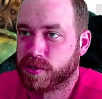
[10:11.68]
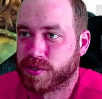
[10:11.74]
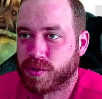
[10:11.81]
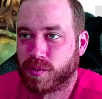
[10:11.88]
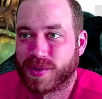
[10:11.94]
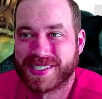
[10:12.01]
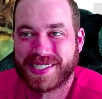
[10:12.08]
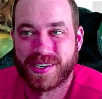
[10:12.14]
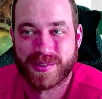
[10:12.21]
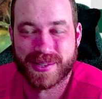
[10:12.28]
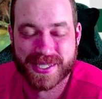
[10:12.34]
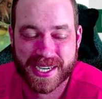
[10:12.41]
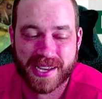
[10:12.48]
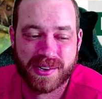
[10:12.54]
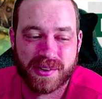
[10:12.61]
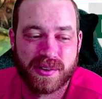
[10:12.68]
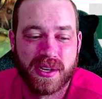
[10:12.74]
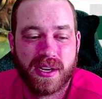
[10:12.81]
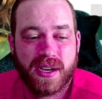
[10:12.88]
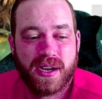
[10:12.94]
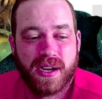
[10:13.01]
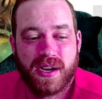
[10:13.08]
Want to see on the channel.
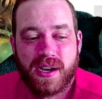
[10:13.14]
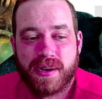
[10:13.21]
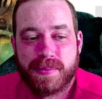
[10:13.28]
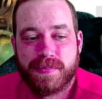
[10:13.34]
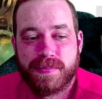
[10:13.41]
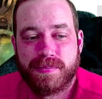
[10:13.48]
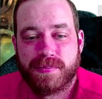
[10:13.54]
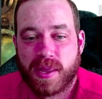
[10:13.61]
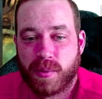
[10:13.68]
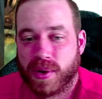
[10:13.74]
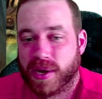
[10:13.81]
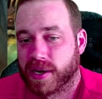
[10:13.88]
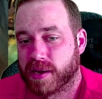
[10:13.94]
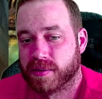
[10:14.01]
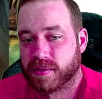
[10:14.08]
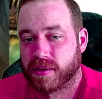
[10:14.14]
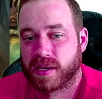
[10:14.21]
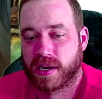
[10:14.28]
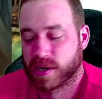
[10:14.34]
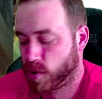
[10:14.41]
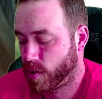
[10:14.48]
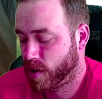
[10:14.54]
That way I can
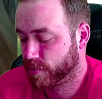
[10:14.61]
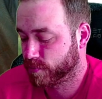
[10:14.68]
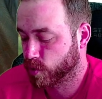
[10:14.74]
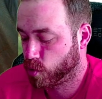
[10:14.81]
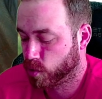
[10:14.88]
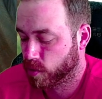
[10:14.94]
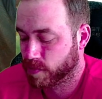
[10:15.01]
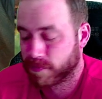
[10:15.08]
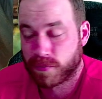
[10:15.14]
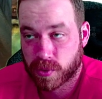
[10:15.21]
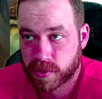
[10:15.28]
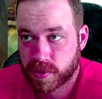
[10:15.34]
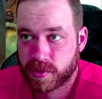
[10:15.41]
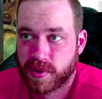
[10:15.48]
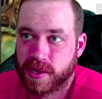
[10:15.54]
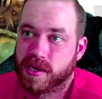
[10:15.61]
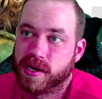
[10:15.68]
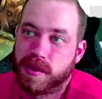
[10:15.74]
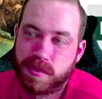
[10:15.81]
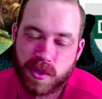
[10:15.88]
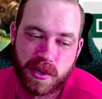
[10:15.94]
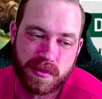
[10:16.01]
kind of go out and record them for you and then
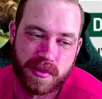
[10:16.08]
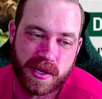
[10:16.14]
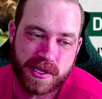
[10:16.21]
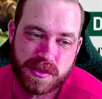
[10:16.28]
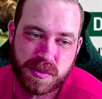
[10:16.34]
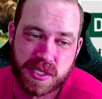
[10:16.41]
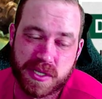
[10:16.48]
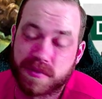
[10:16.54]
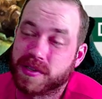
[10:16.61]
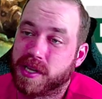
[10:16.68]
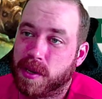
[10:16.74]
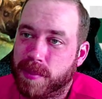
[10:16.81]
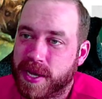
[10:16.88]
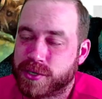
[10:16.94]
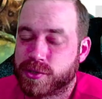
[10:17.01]
upload them specifically to Patreon.